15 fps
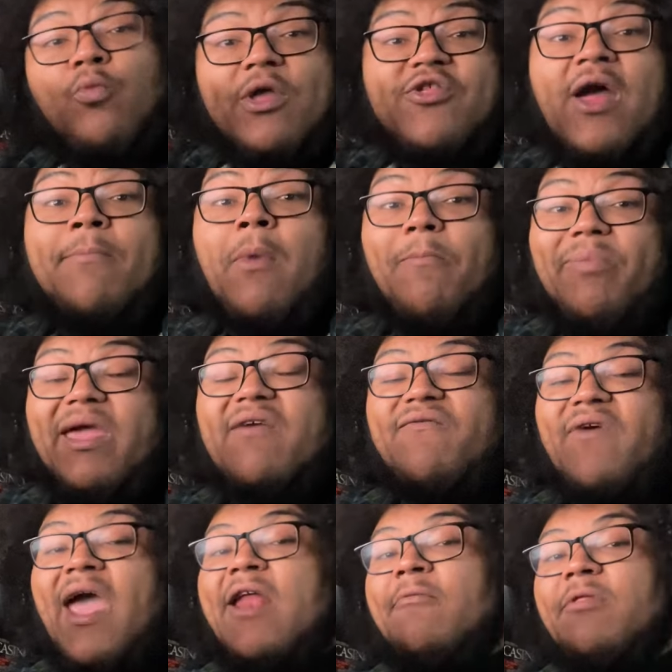which I'm a big
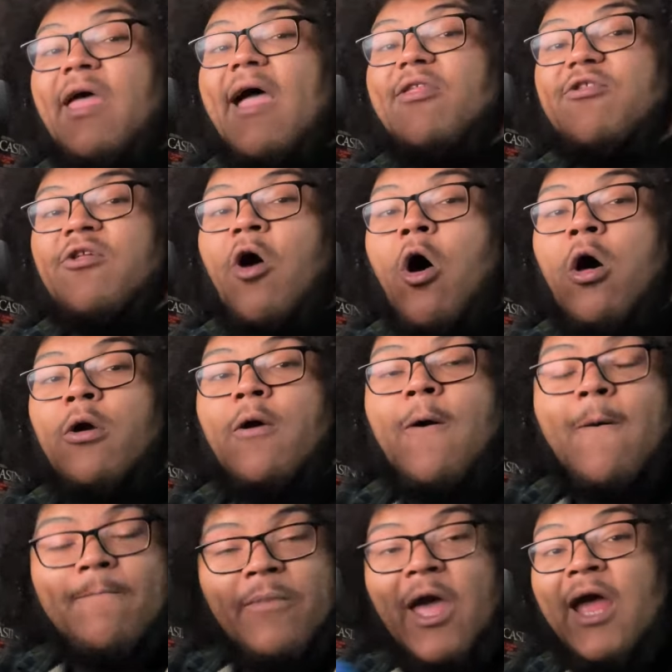fan of that song
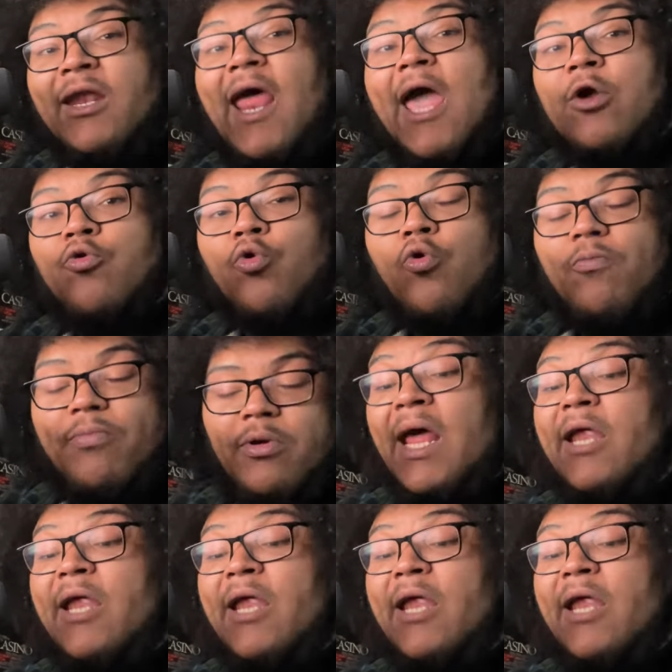and that group.